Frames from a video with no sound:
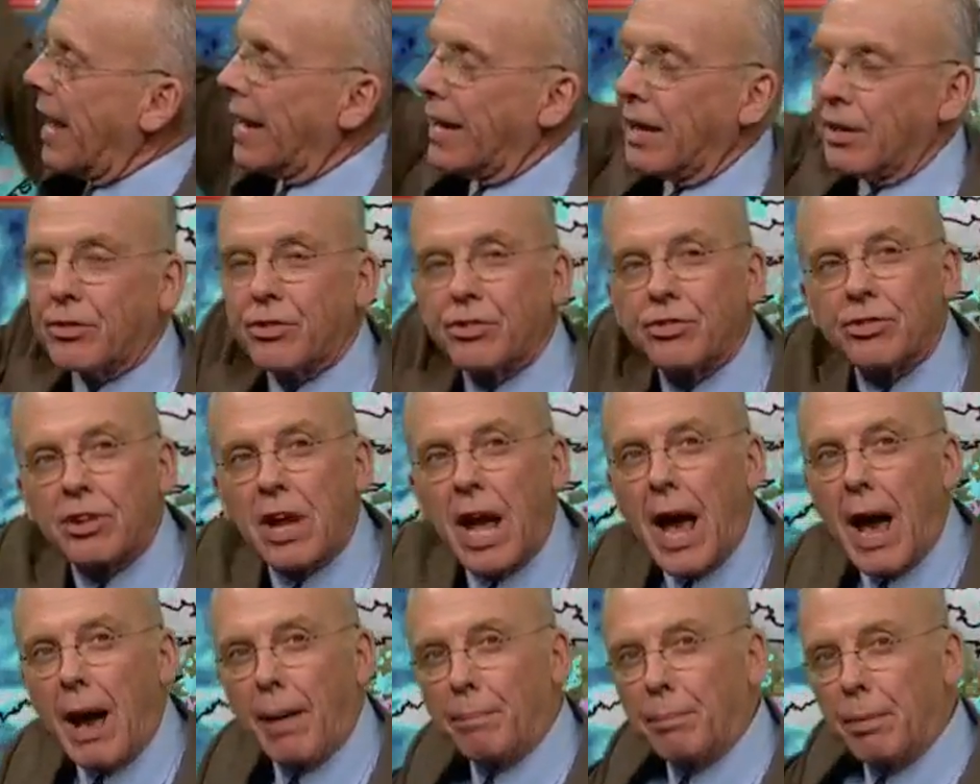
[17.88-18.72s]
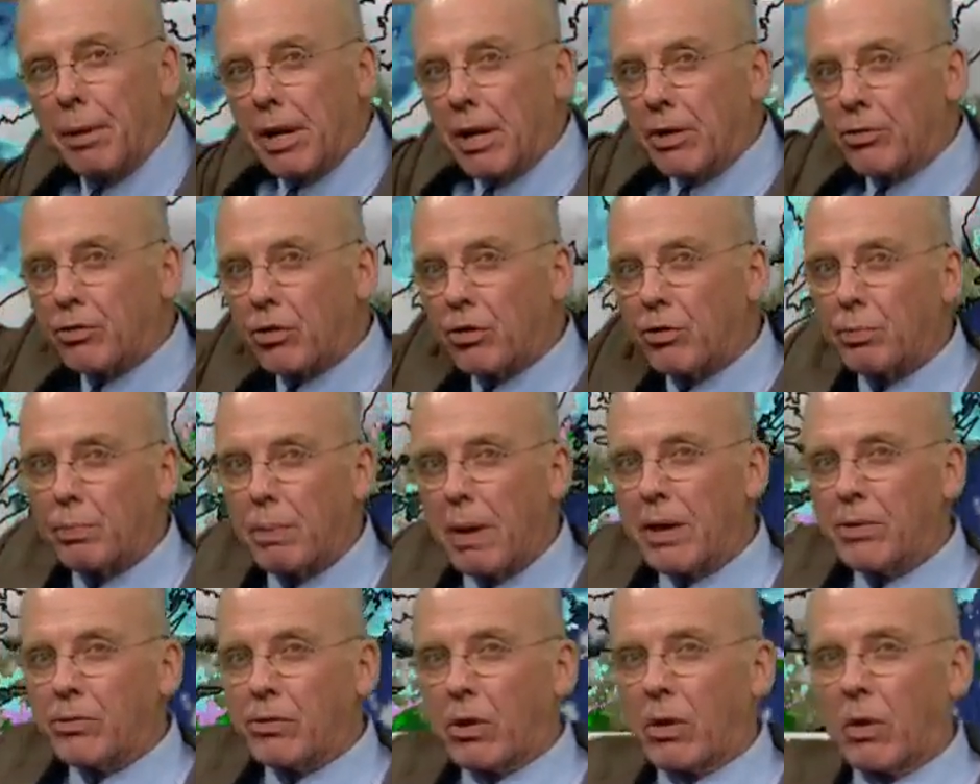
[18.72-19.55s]
and it's stopped, and it's just
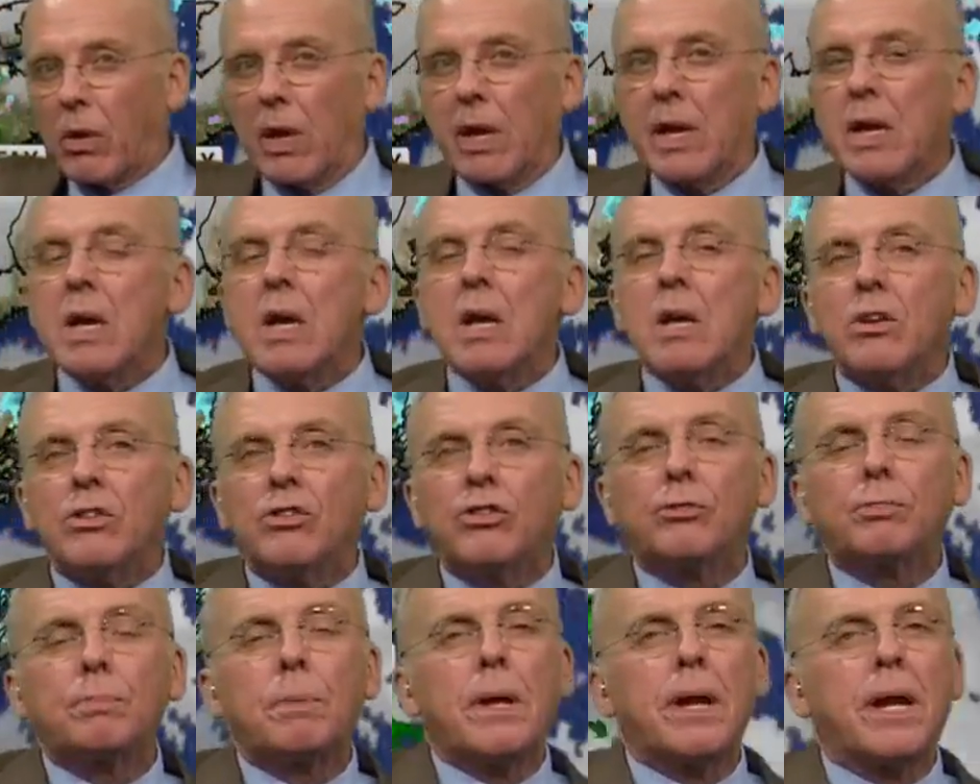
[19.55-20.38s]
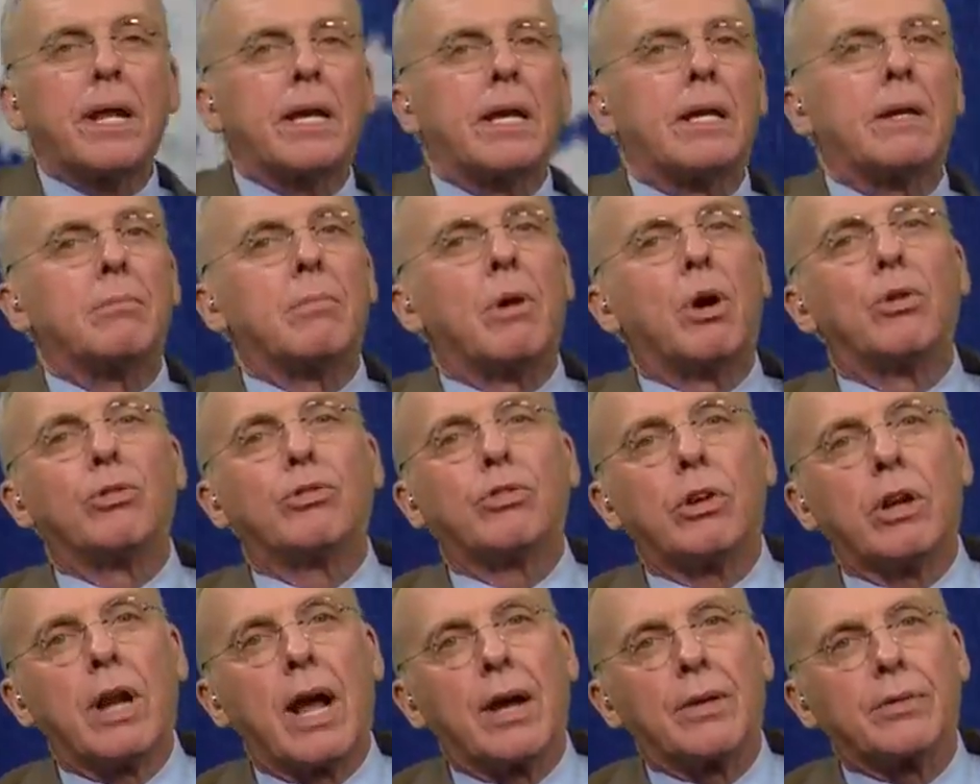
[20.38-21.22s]
basically spinning in
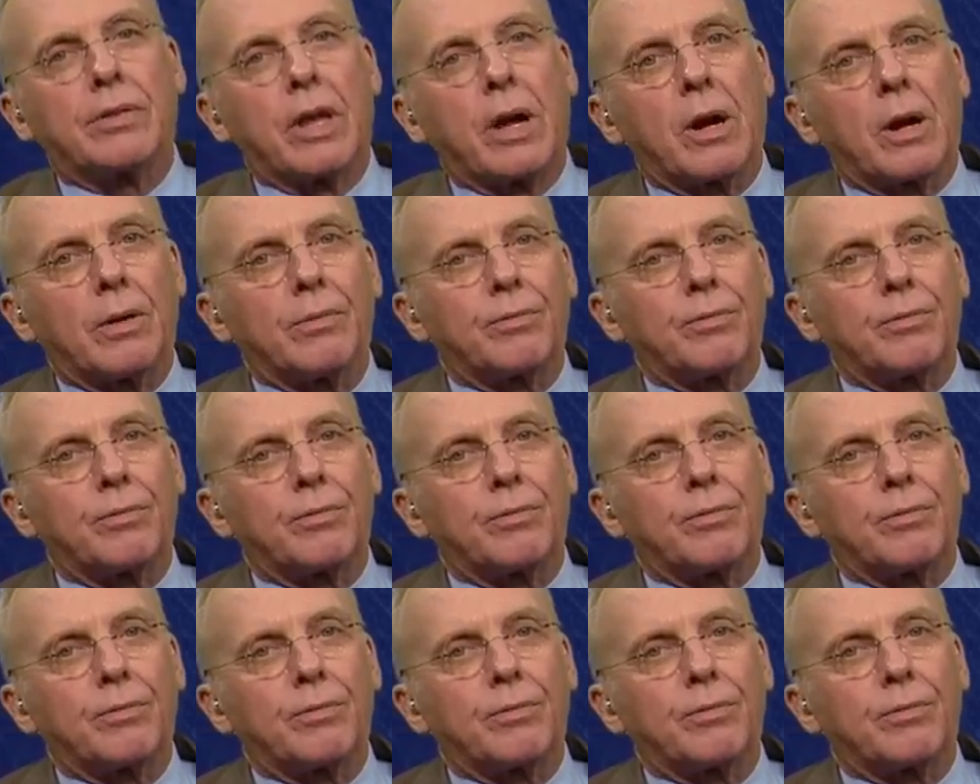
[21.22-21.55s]
motion out there.